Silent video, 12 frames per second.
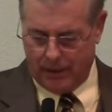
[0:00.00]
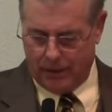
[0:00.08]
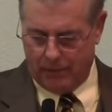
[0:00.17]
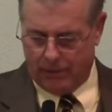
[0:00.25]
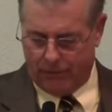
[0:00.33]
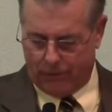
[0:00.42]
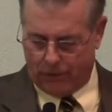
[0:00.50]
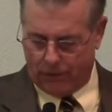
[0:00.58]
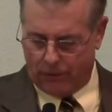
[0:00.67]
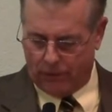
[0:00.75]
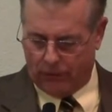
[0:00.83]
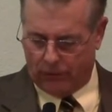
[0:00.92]
before the
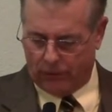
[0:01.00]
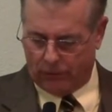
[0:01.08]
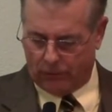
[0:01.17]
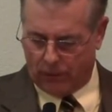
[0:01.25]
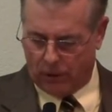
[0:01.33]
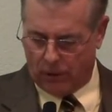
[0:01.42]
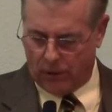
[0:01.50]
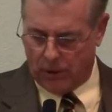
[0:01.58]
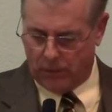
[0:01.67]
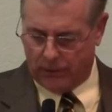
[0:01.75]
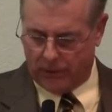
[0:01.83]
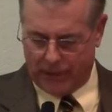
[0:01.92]
rooster crows, you
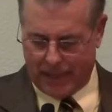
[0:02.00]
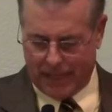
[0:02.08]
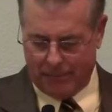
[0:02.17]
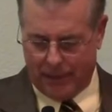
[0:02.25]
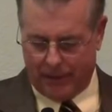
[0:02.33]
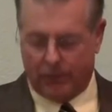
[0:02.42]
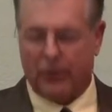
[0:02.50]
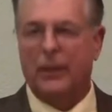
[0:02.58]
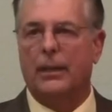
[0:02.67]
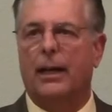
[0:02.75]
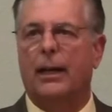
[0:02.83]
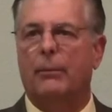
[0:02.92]
will deny me 3
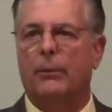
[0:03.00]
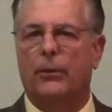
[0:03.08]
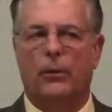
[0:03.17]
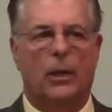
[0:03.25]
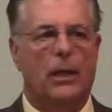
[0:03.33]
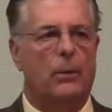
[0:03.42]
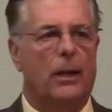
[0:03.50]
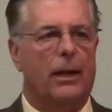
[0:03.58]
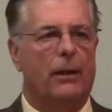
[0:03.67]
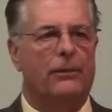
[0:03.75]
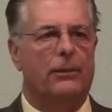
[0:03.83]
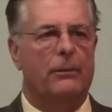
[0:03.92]
times. So he went
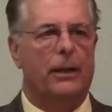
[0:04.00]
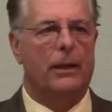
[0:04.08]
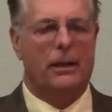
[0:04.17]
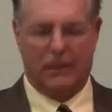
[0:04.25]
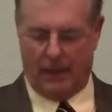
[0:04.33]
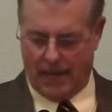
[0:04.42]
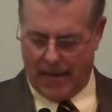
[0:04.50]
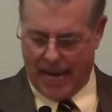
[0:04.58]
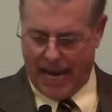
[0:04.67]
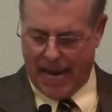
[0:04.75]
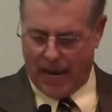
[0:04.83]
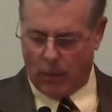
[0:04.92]
out from there
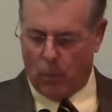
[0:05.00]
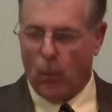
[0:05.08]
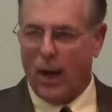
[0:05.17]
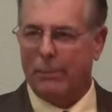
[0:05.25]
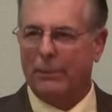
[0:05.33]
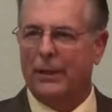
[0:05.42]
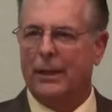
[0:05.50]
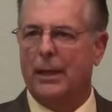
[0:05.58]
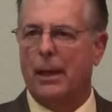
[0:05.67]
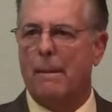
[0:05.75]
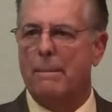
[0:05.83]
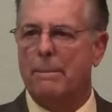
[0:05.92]
and wept
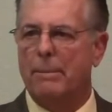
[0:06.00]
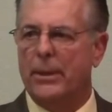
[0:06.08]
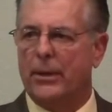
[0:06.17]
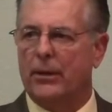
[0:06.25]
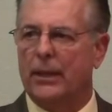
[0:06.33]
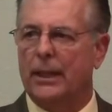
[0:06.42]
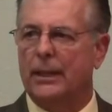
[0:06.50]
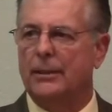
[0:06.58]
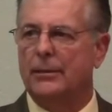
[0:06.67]
bitterly.